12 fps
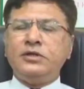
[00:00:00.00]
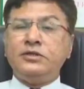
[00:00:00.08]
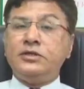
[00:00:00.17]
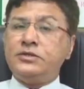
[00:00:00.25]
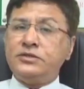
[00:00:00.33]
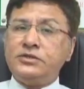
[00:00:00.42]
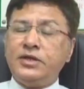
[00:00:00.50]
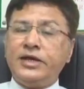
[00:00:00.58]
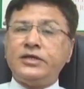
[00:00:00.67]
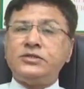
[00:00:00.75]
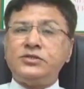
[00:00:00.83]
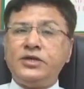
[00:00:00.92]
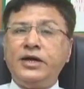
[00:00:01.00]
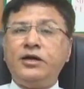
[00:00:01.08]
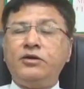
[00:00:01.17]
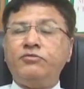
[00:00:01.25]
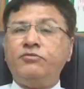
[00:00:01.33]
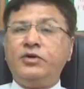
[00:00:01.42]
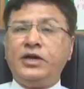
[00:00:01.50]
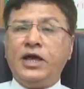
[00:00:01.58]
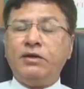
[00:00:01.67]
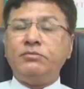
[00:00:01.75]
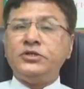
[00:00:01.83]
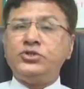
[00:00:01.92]
This is the extent of
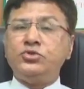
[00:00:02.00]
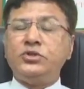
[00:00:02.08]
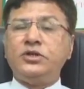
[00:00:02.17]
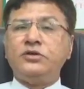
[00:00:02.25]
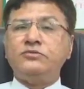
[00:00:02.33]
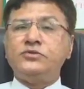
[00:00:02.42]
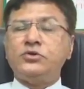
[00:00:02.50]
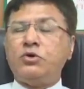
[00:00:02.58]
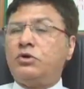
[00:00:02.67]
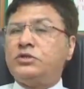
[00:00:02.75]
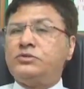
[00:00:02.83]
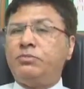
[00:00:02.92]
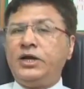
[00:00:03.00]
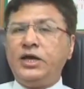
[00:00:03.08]
damage to the nerves caused by